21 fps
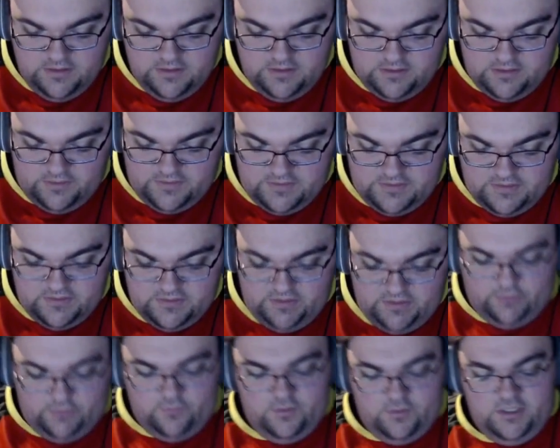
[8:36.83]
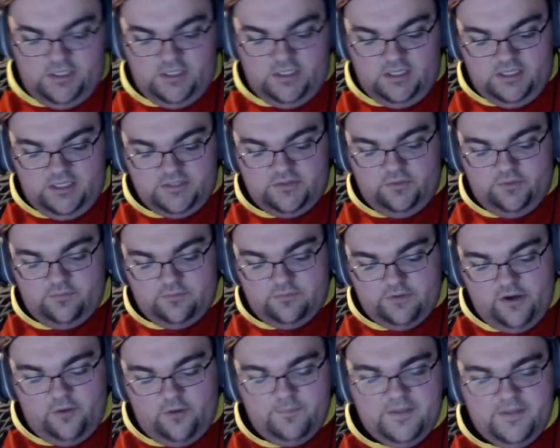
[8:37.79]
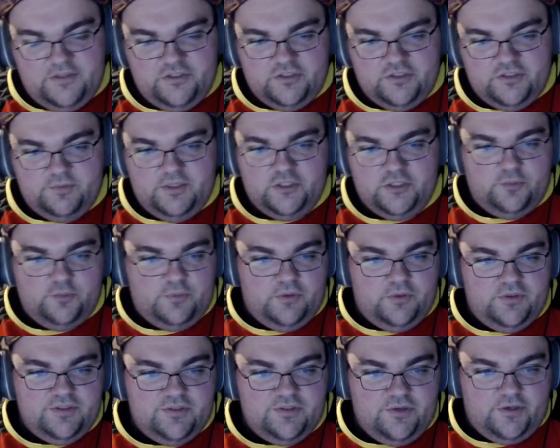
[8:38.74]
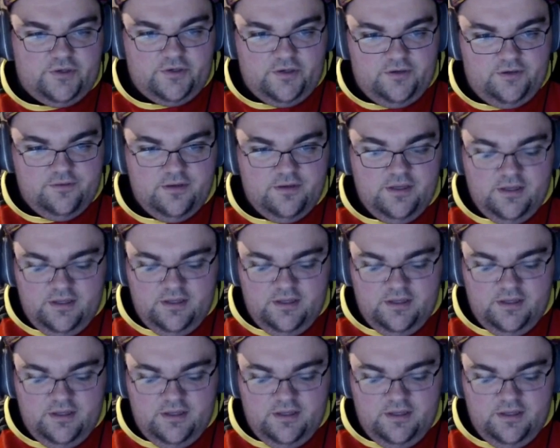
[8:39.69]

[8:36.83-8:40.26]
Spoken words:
Now this is the 3-cost overwhelm that just makes your opponent discard a card.